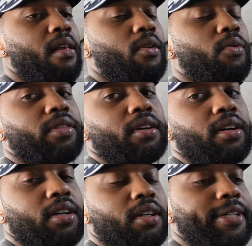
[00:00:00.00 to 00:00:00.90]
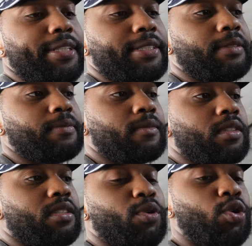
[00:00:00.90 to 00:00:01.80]
with uh
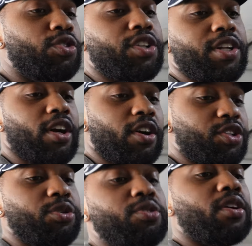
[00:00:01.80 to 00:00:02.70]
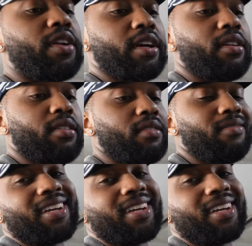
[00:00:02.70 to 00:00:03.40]
some Hoosier DR2s on there.